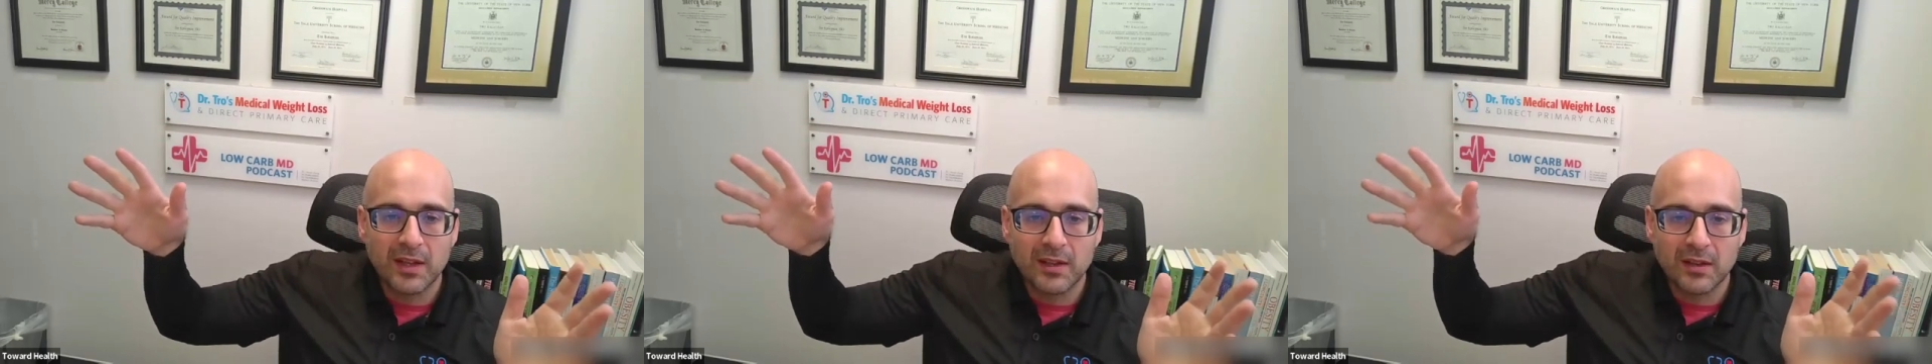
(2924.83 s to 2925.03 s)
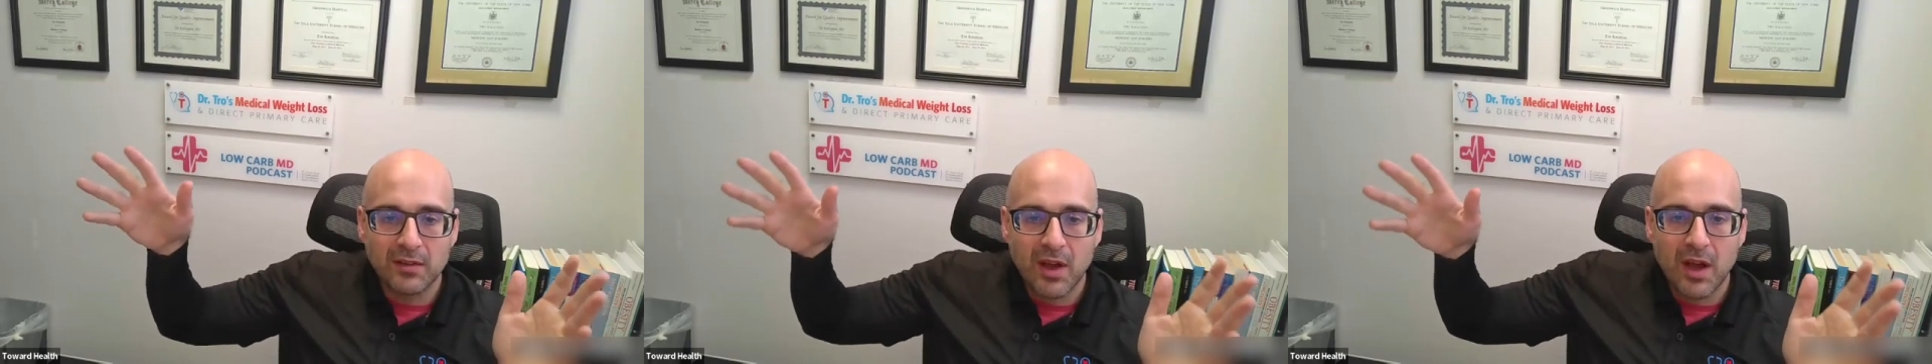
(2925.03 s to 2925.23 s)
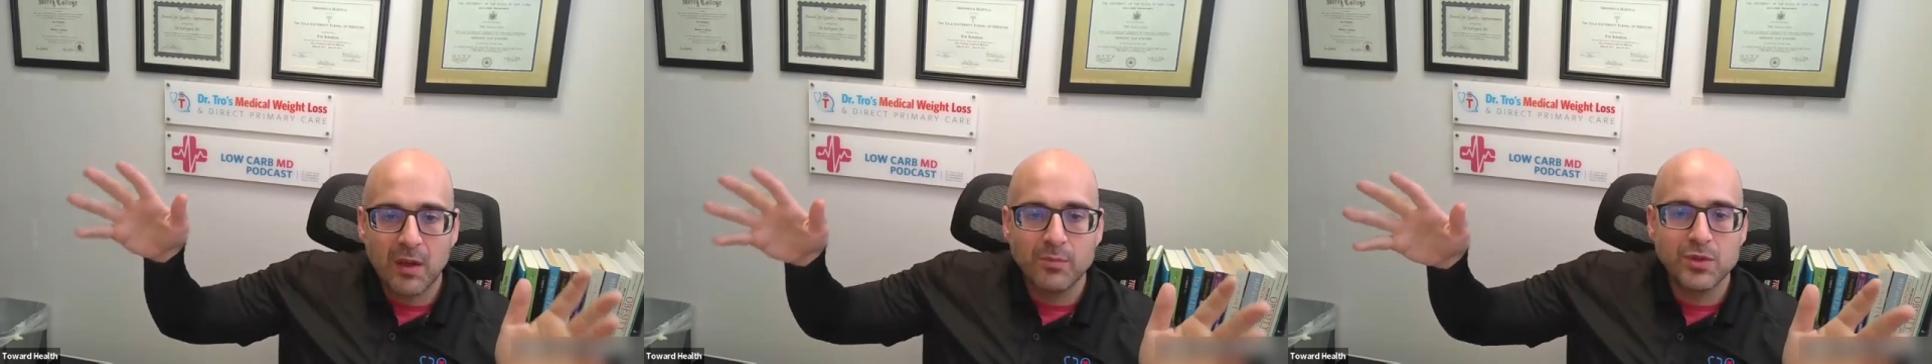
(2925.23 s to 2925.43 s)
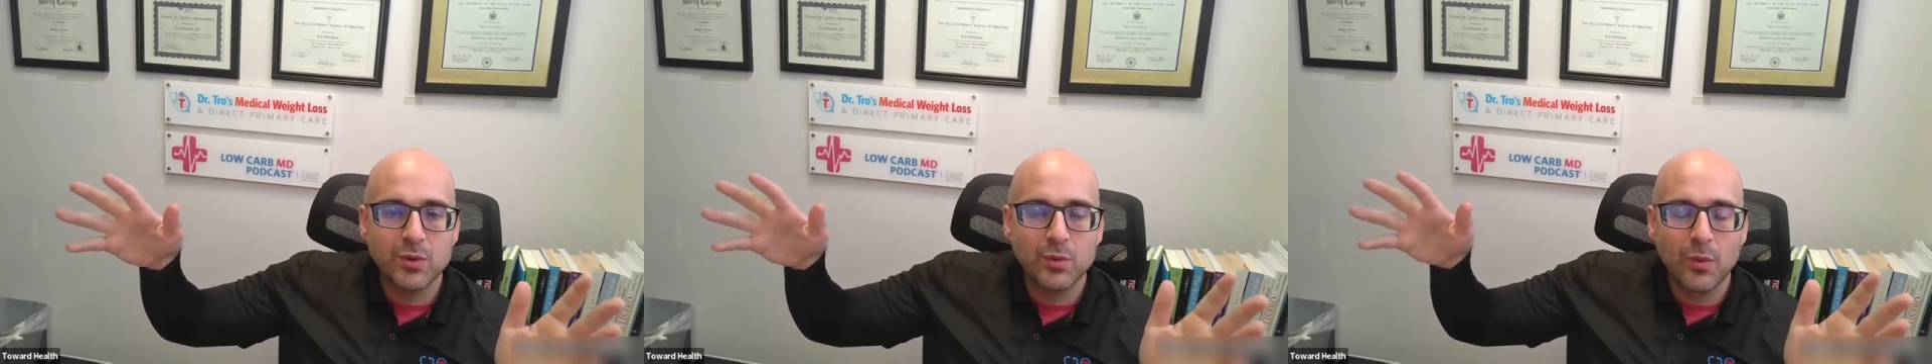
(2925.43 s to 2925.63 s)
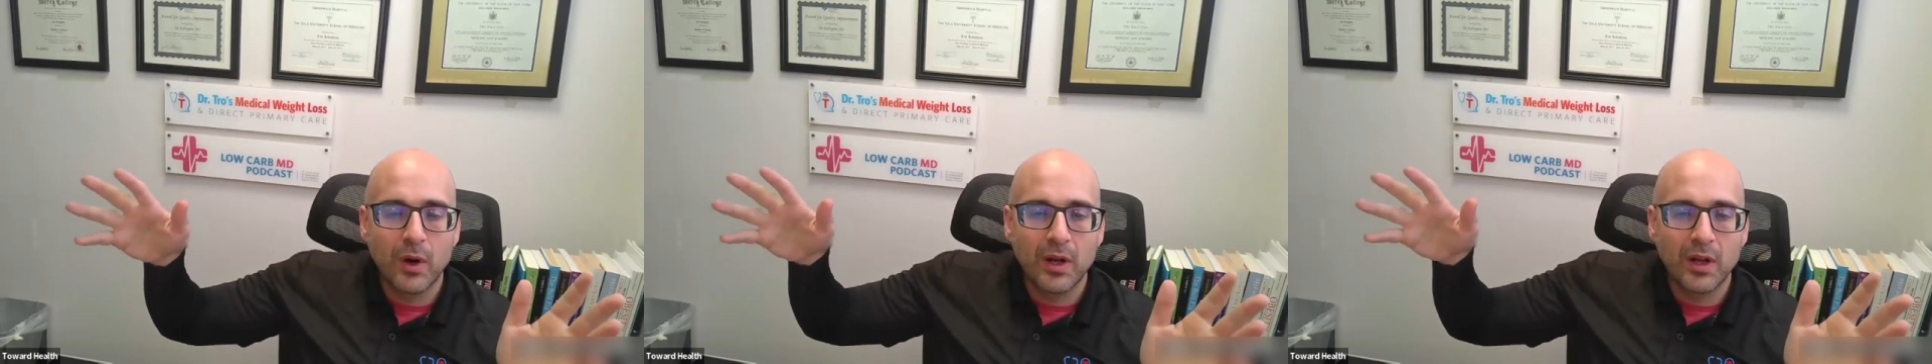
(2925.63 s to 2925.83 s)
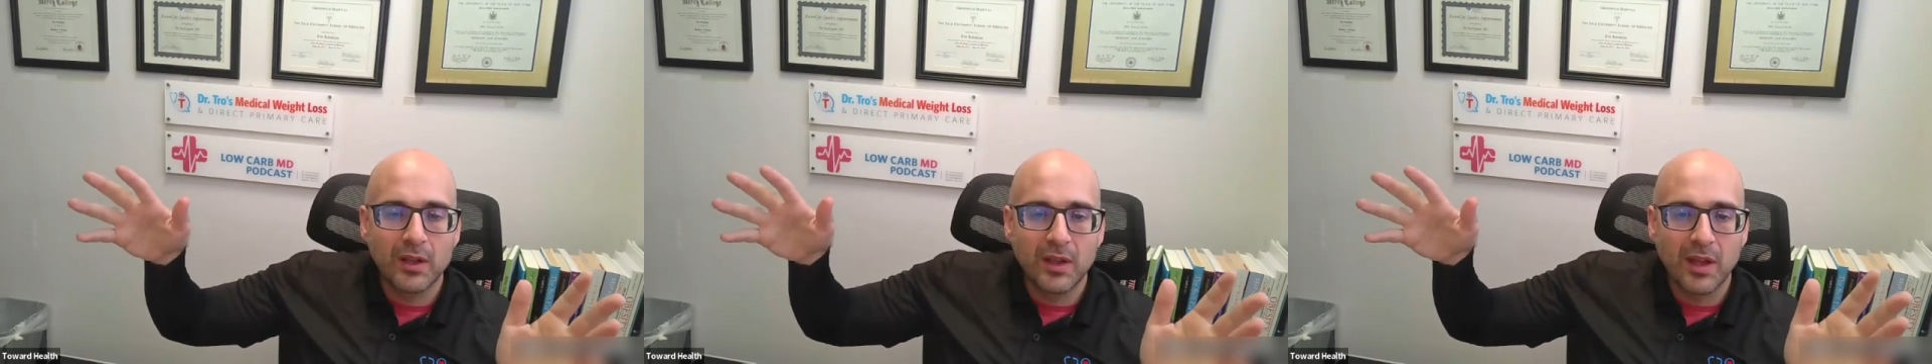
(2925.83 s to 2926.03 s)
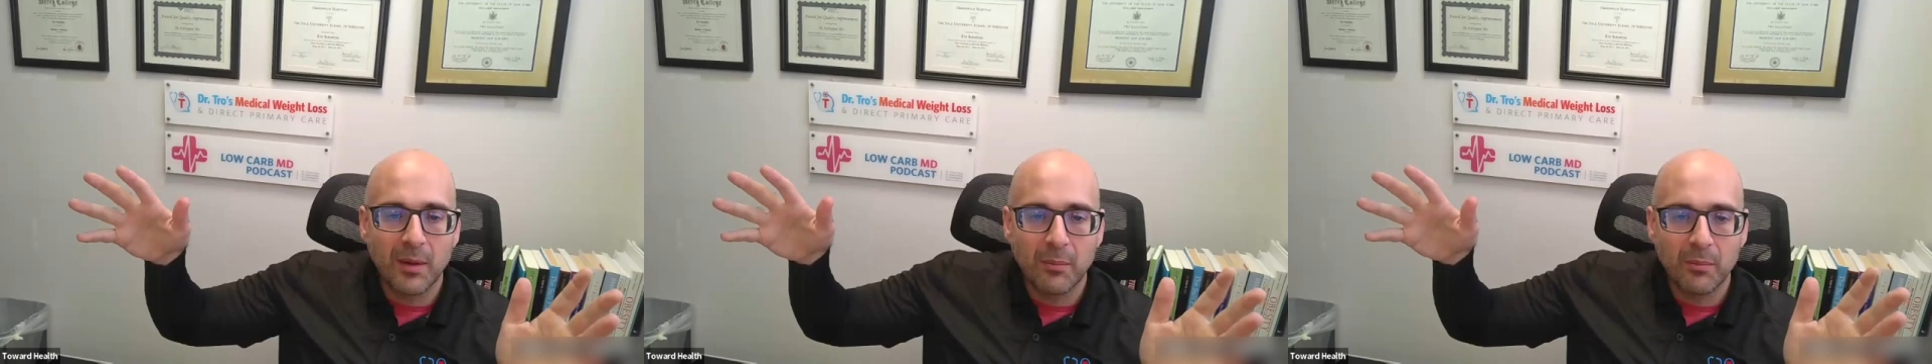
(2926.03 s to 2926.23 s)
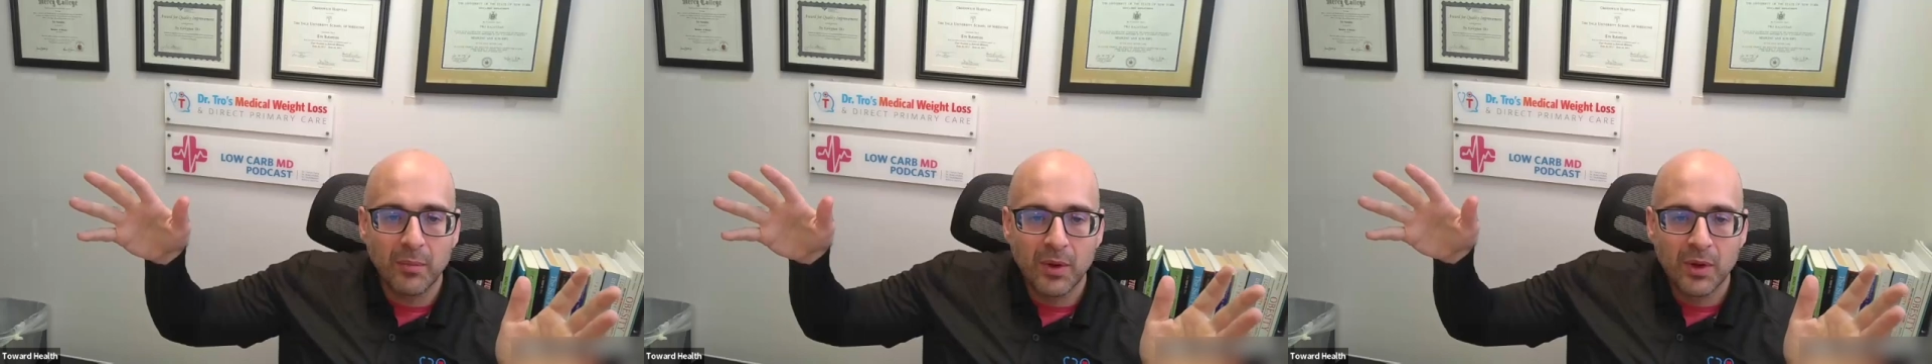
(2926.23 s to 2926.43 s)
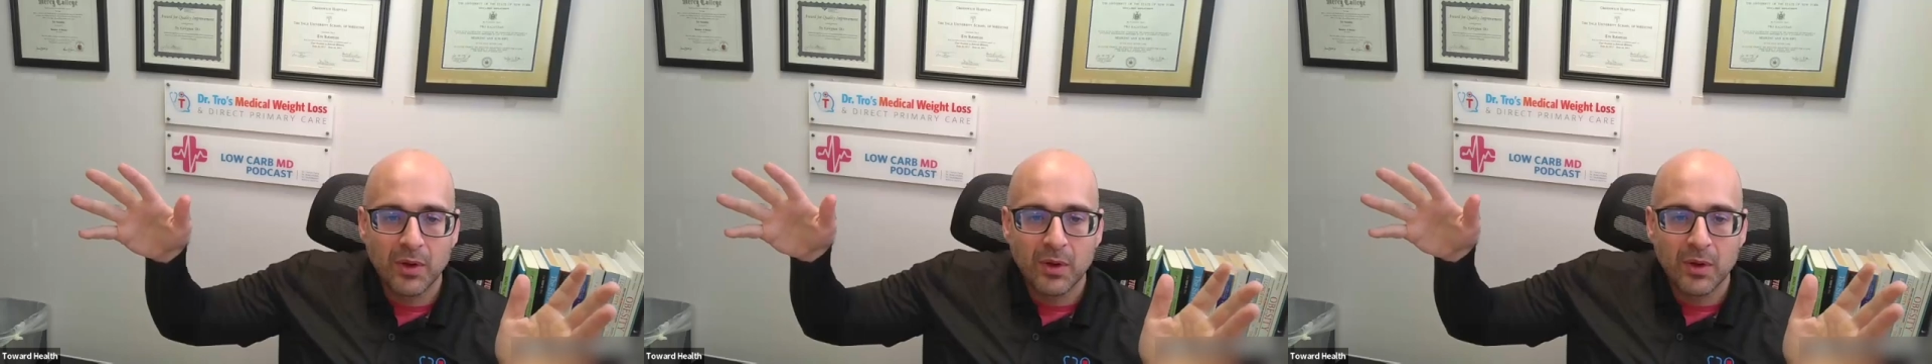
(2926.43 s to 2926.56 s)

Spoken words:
at the times you wanted them,